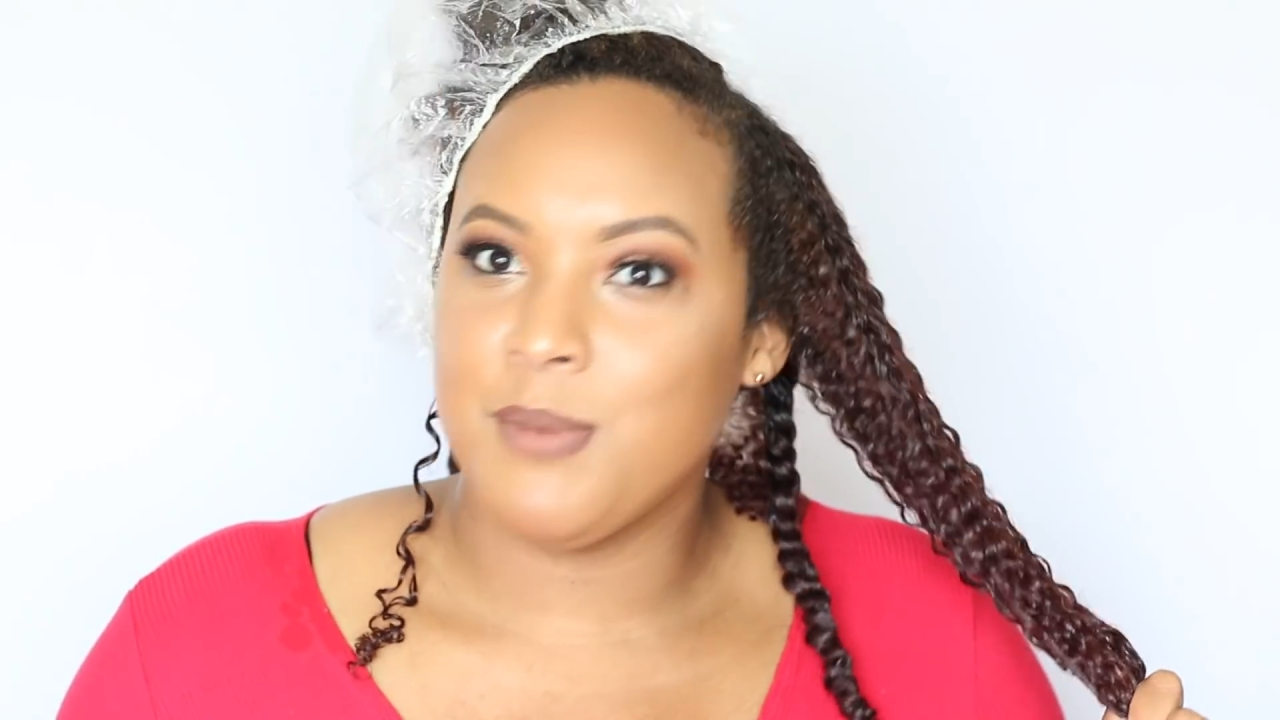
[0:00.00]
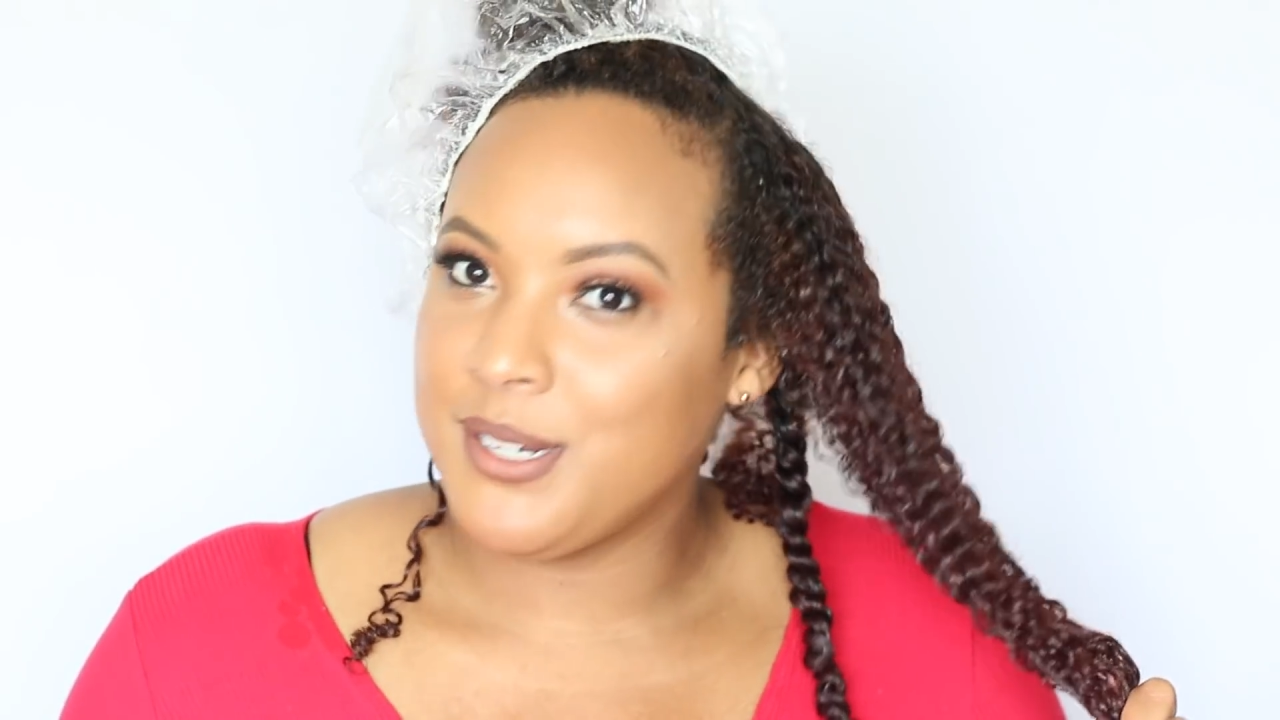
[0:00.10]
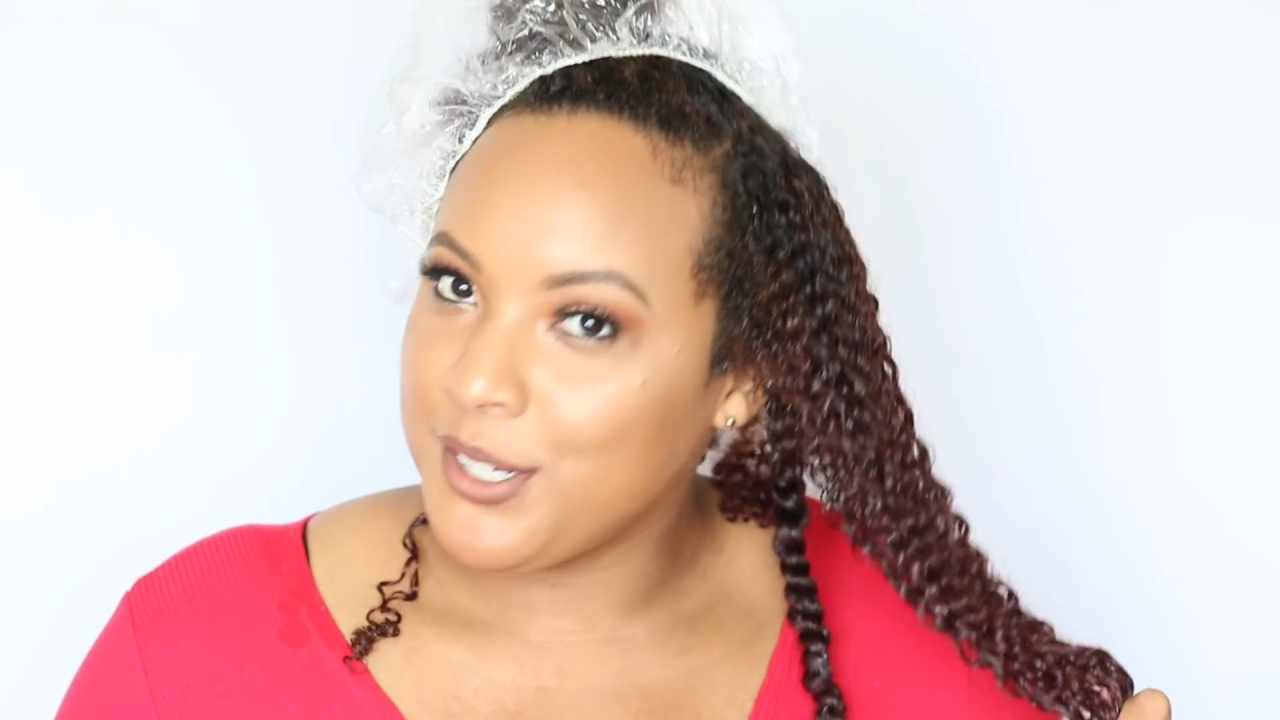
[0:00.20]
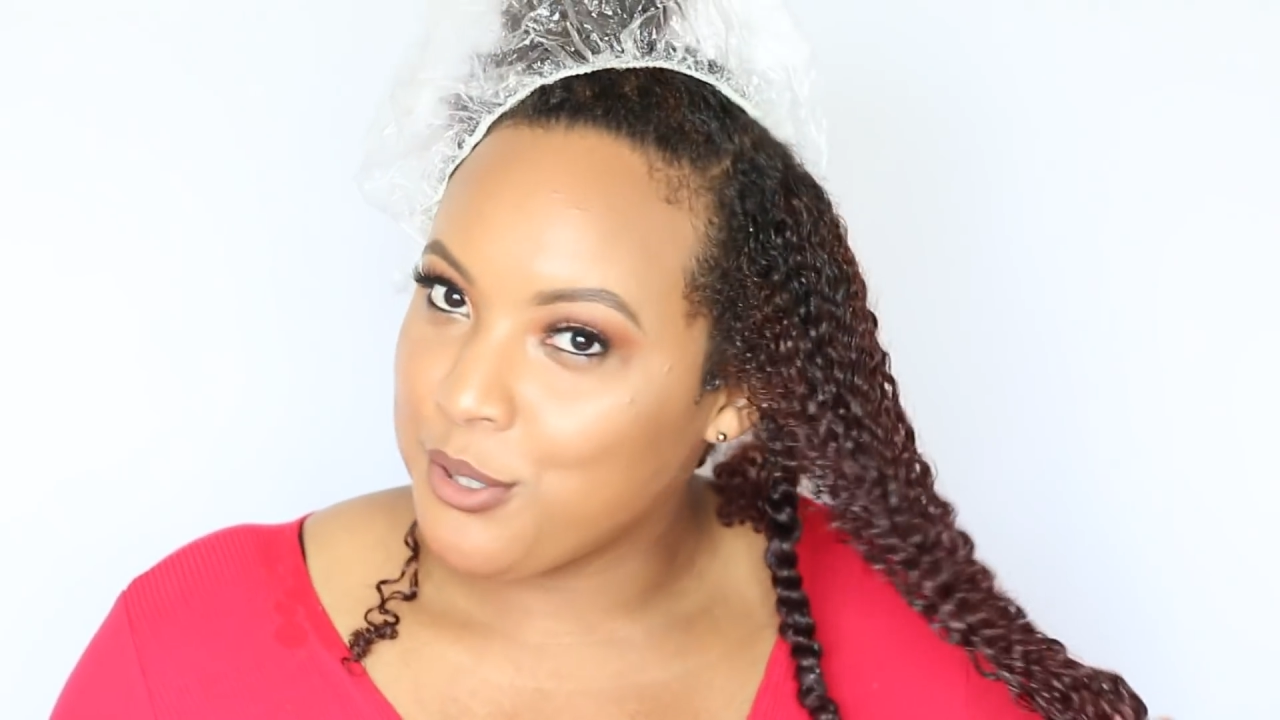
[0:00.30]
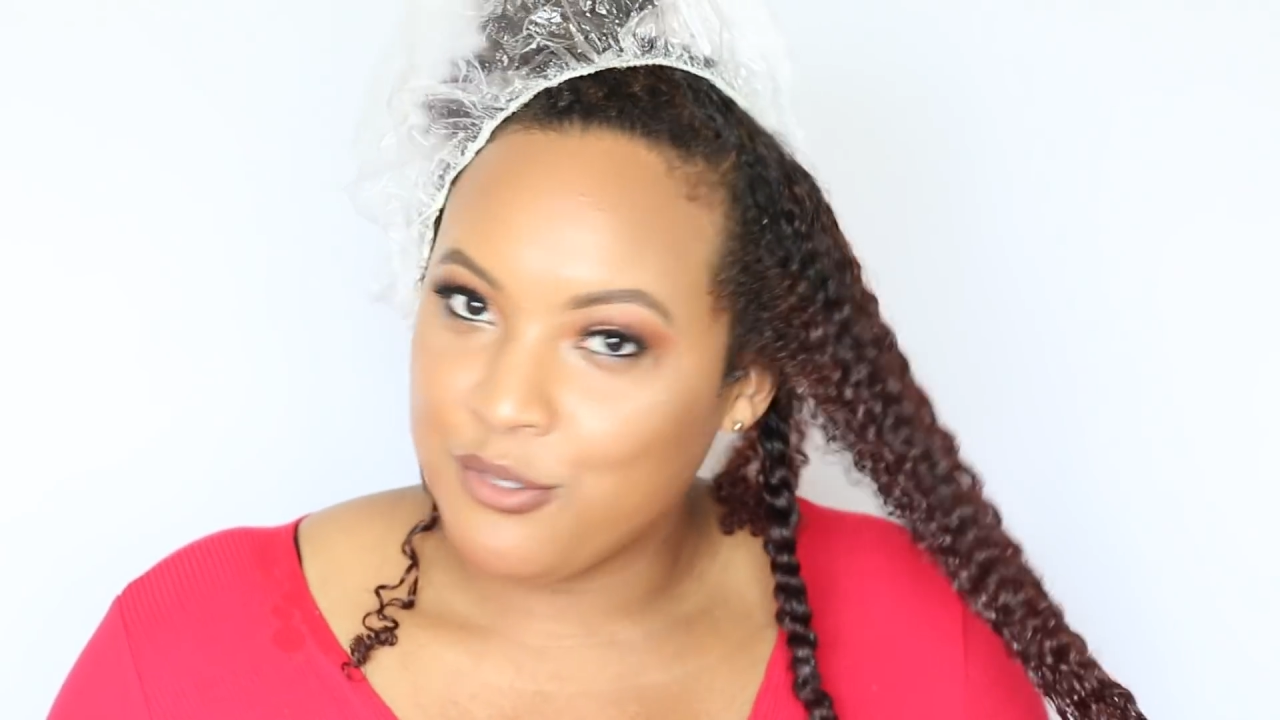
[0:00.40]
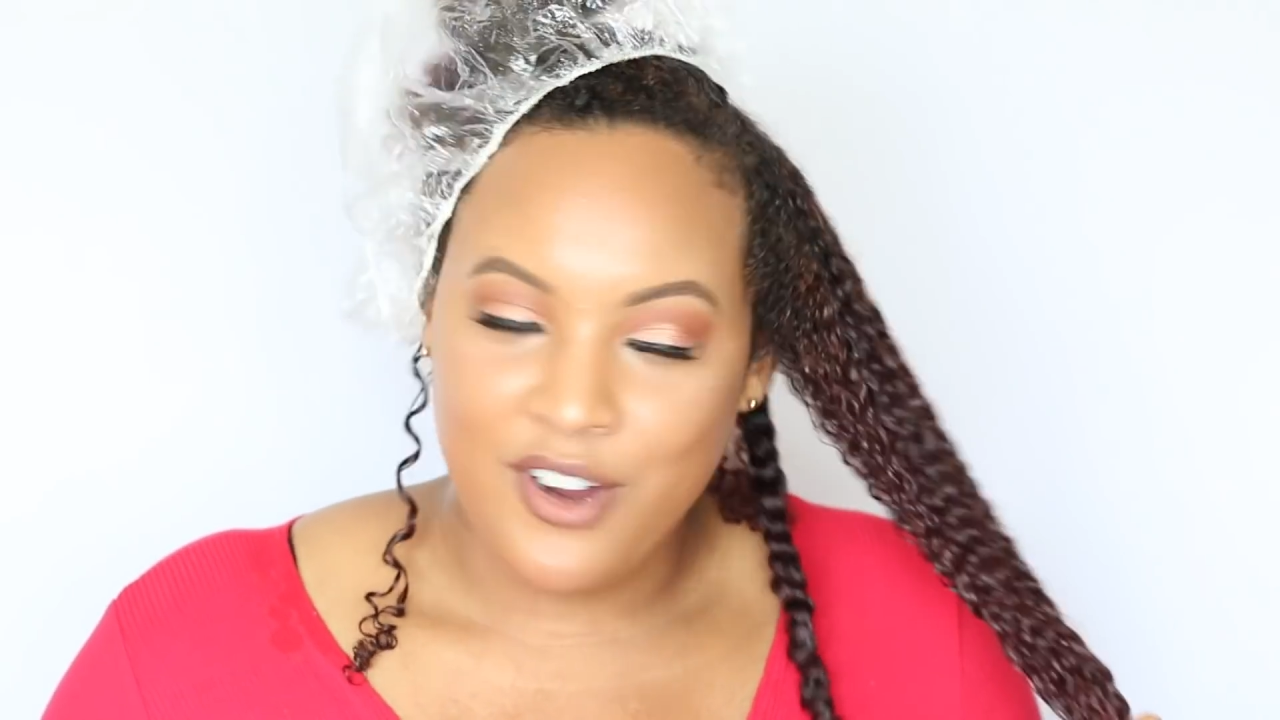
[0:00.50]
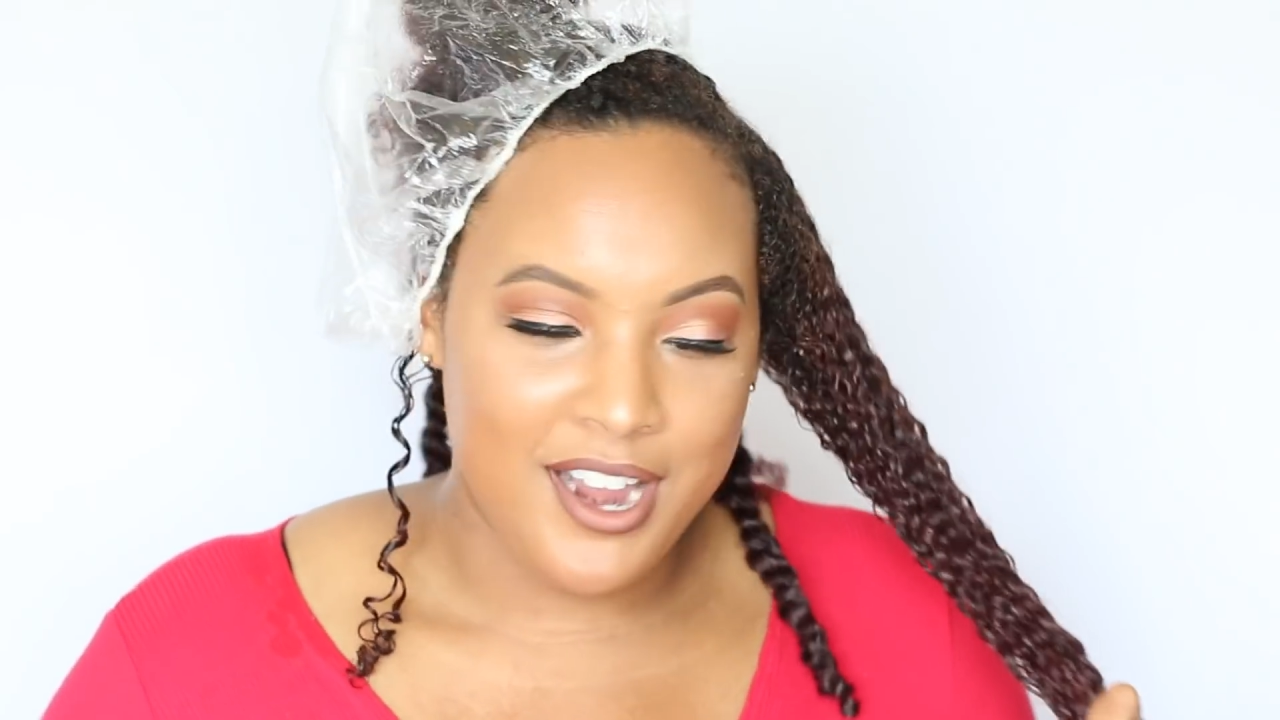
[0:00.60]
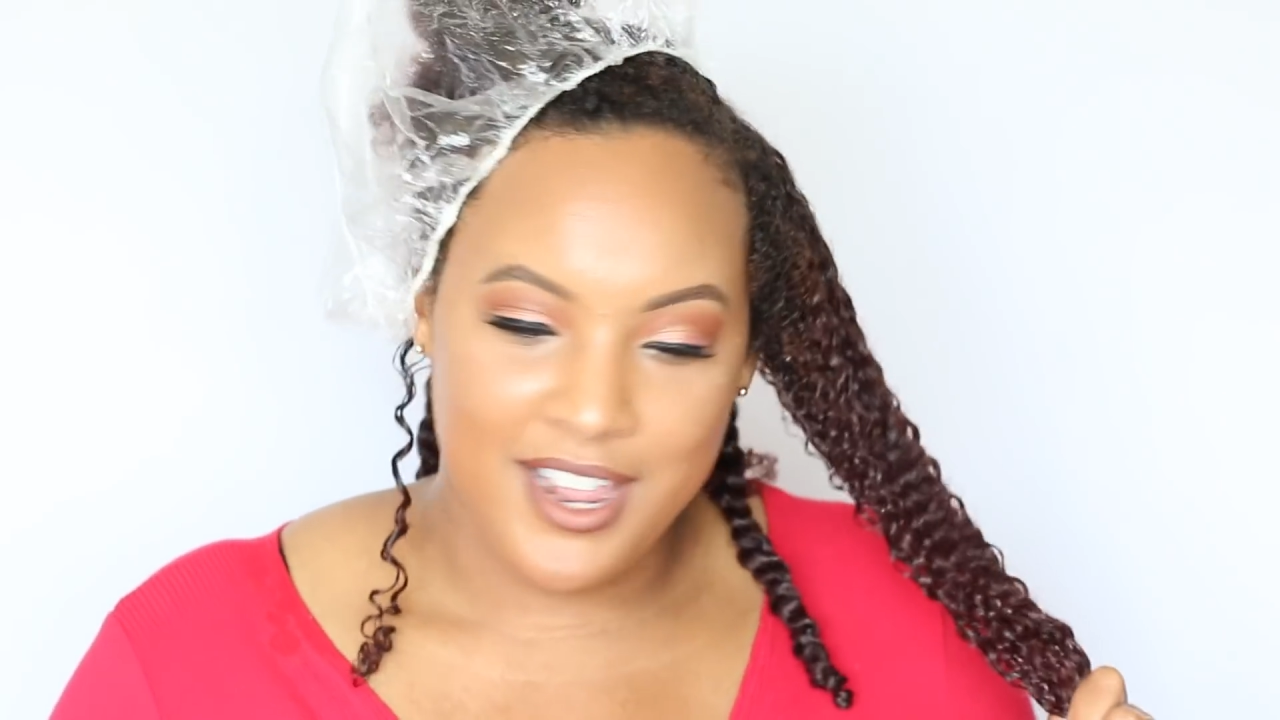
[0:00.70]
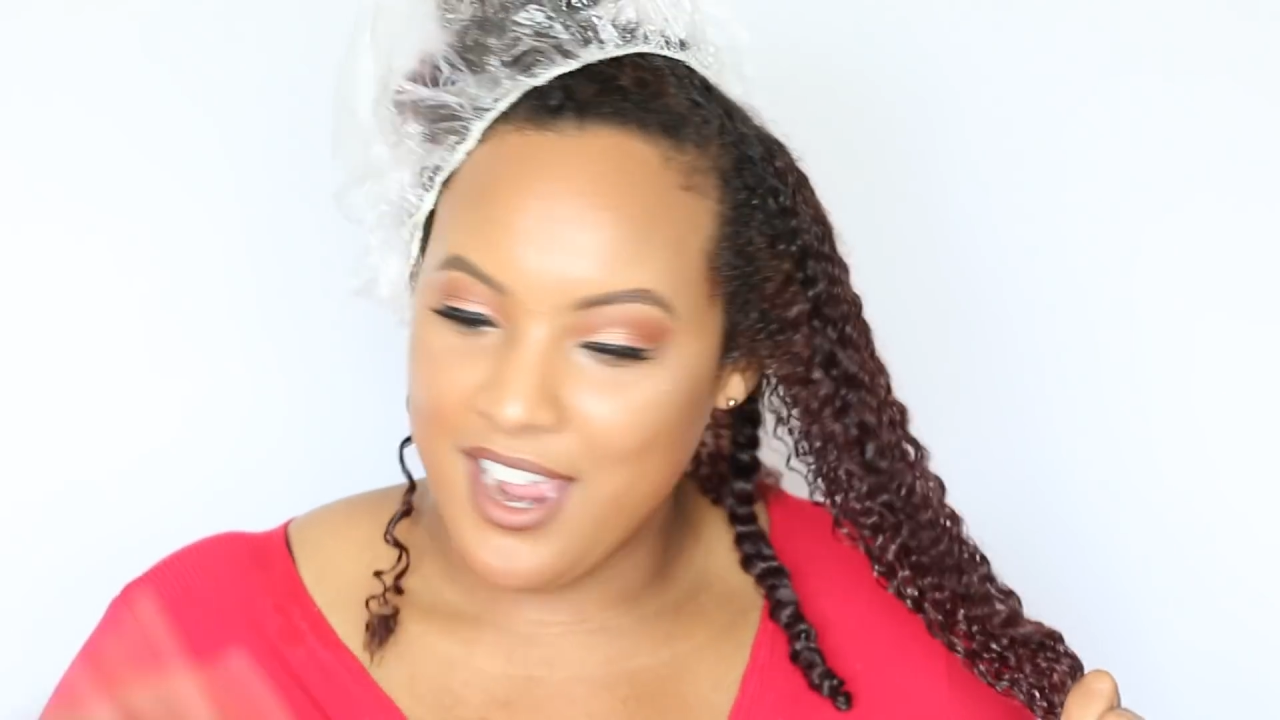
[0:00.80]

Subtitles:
Monday through Friday,